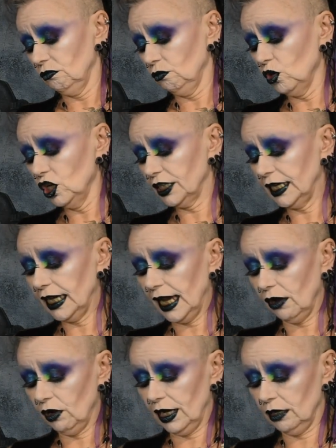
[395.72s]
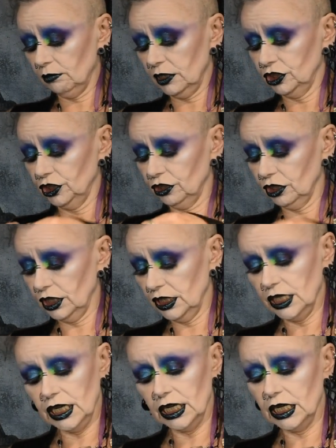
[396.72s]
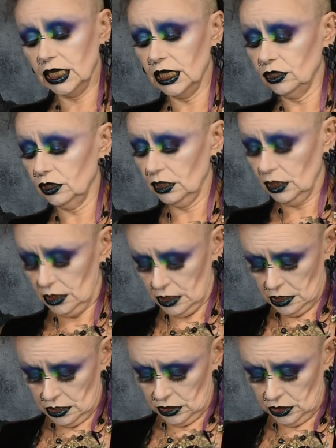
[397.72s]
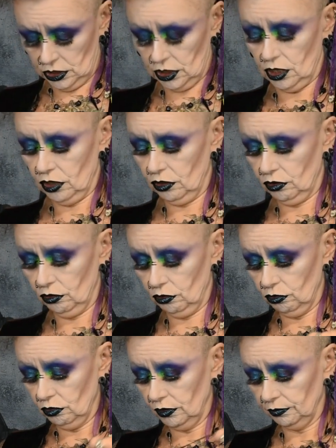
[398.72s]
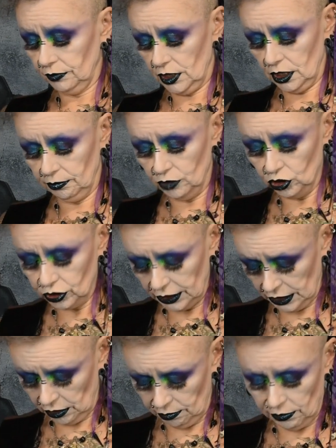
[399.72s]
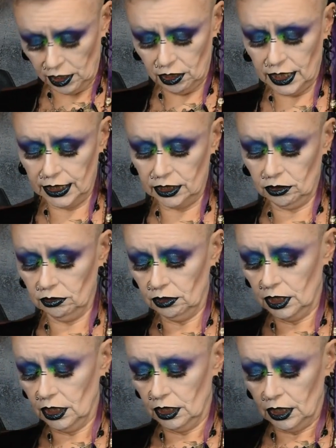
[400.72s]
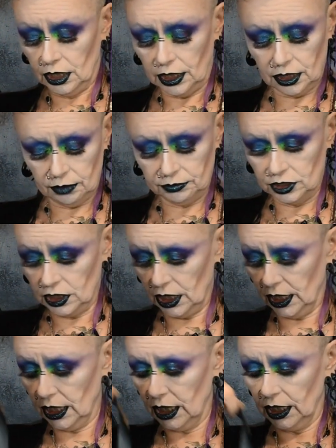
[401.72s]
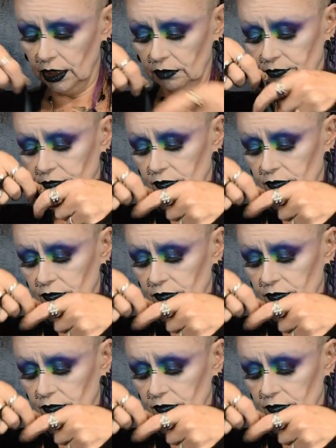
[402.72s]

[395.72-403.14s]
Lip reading: working out how much you're going to need. So I'm looking at mine and I'm saying